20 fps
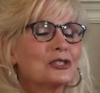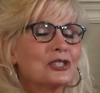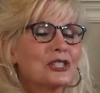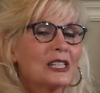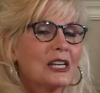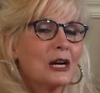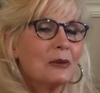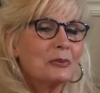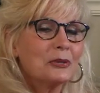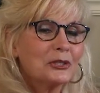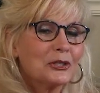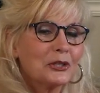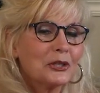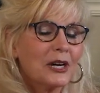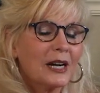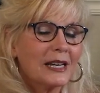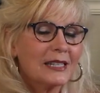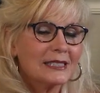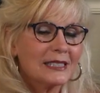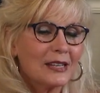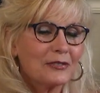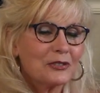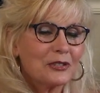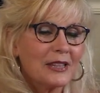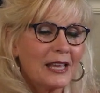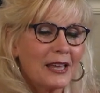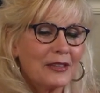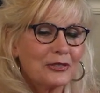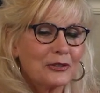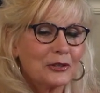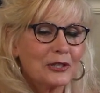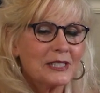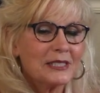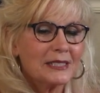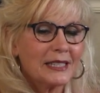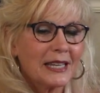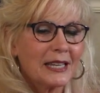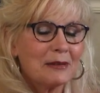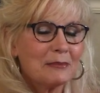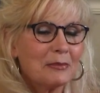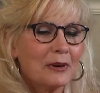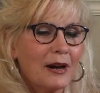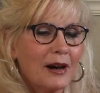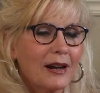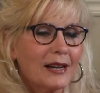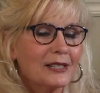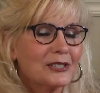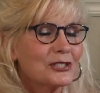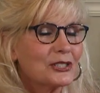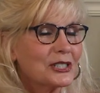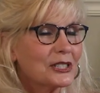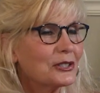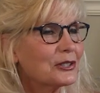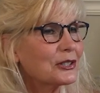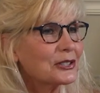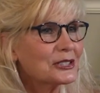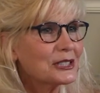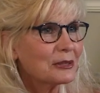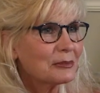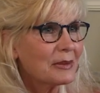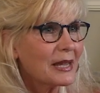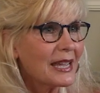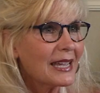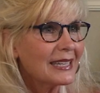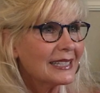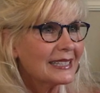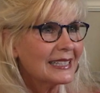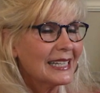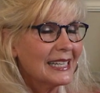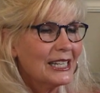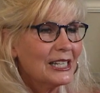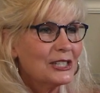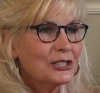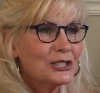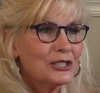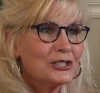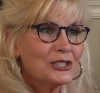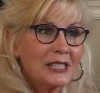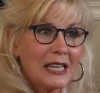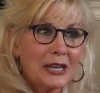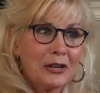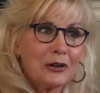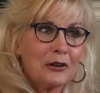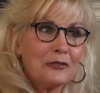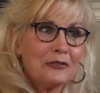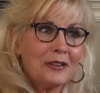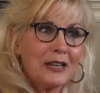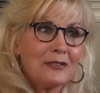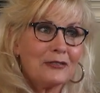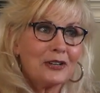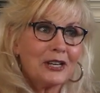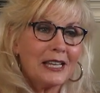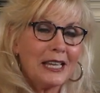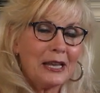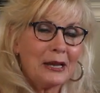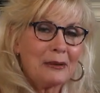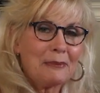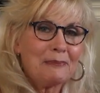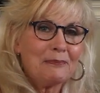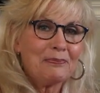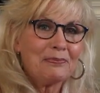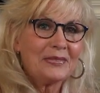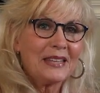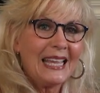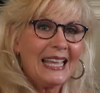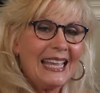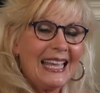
she opened her eyes, after that 30-second pause, she looked at me and she sang her favorite hymn.